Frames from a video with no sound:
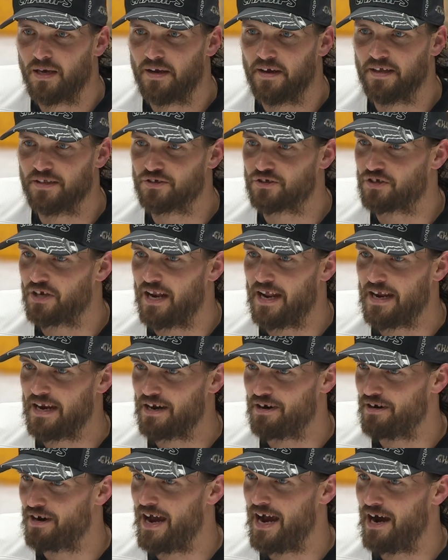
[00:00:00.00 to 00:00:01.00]
And sitting
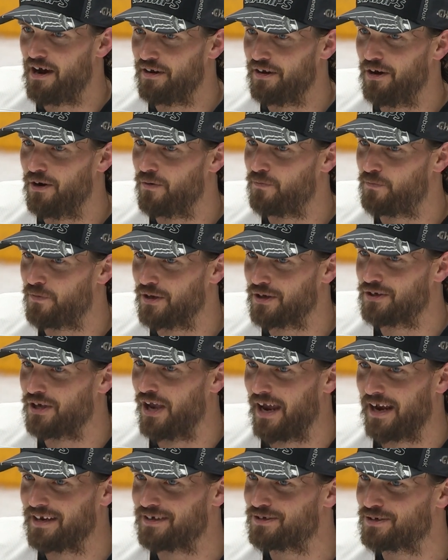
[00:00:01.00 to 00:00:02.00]
here now, you know, it feels
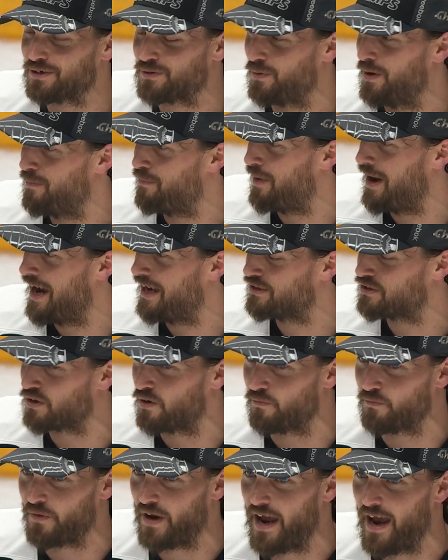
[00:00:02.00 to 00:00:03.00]
like it just went by
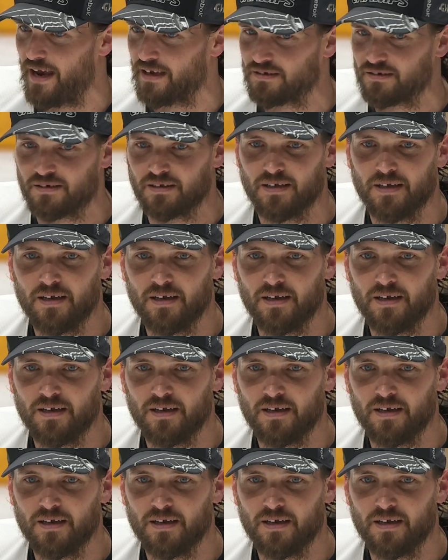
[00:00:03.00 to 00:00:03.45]
so fast.